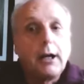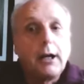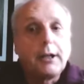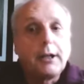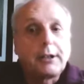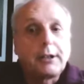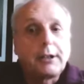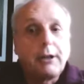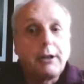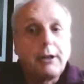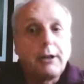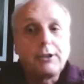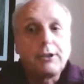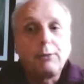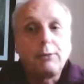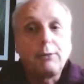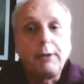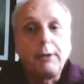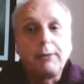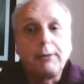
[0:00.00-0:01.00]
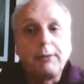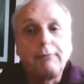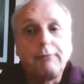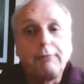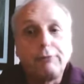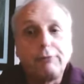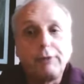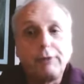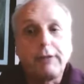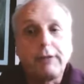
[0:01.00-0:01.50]
going to windward,
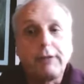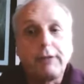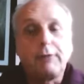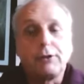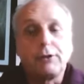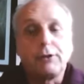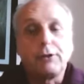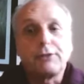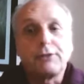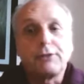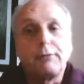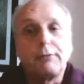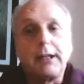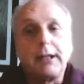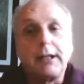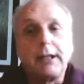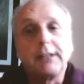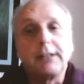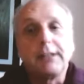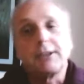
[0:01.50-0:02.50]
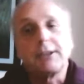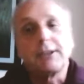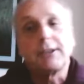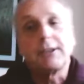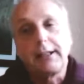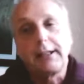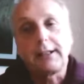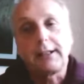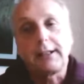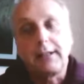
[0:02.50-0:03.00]
45 knots of wind, so
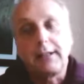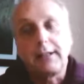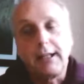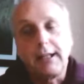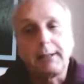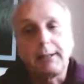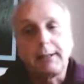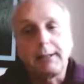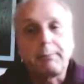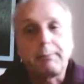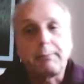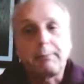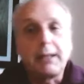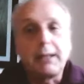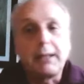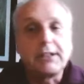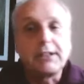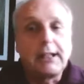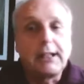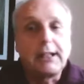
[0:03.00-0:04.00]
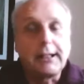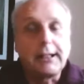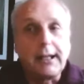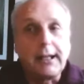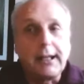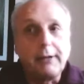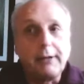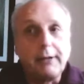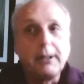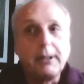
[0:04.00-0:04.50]
in a basically a
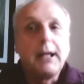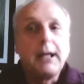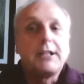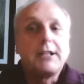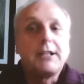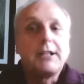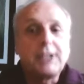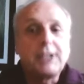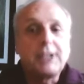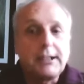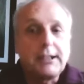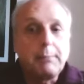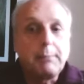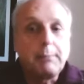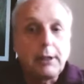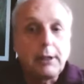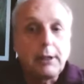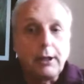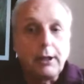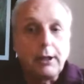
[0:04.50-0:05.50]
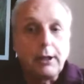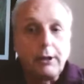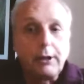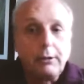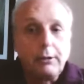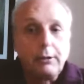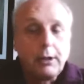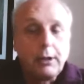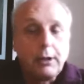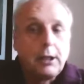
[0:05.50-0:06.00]
gale, sitting below
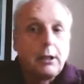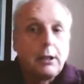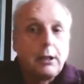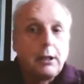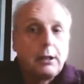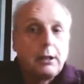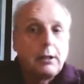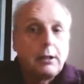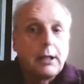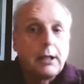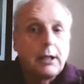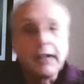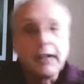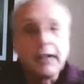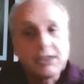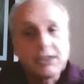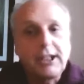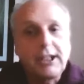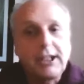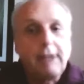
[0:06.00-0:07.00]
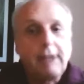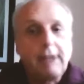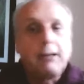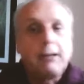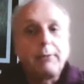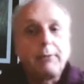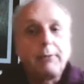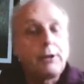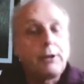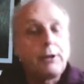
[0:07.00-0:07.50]
and steering
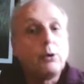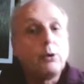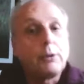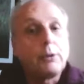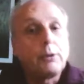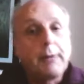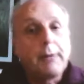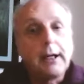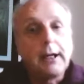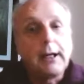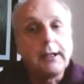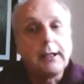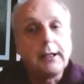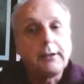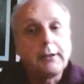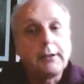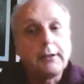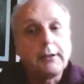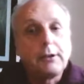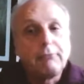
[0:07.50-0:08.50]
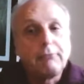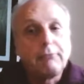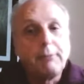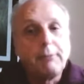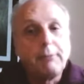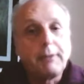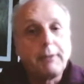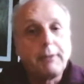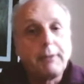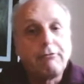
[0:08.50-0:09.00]
with the autopilot,
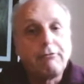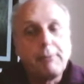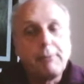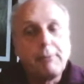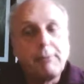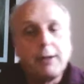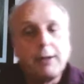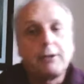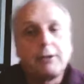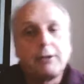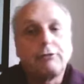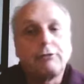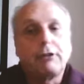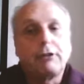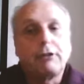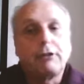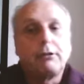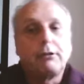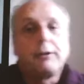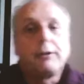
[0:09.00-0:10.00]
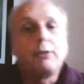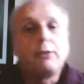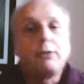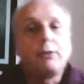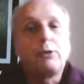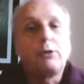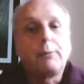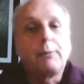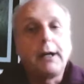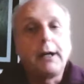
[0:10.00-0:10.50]
remote control on the
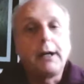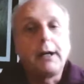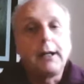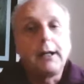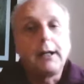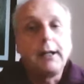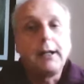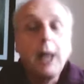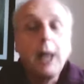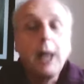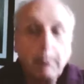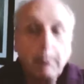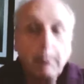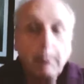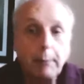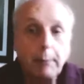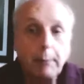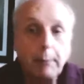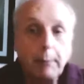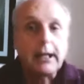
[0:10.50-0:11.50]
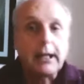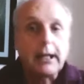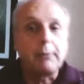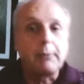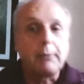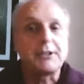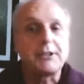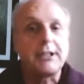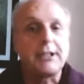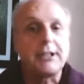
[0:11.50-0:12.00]
autopilot, but being able
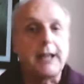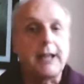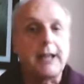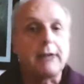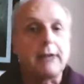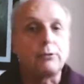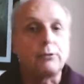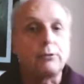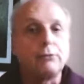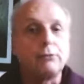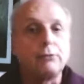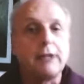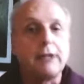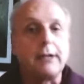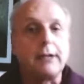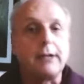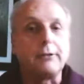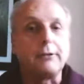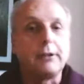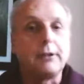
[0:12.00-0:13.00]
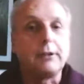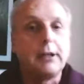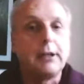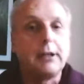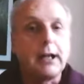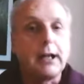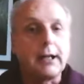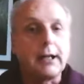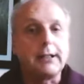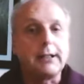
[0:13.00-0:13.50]
to see out all round.
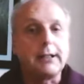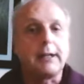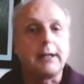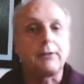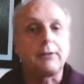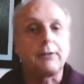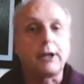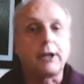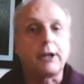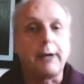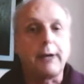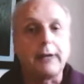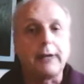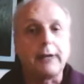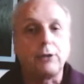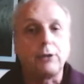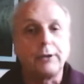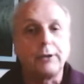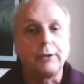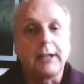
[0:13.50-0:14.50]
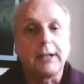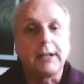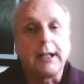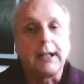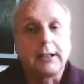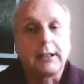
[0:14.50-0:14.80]
I didn't have to go out on deck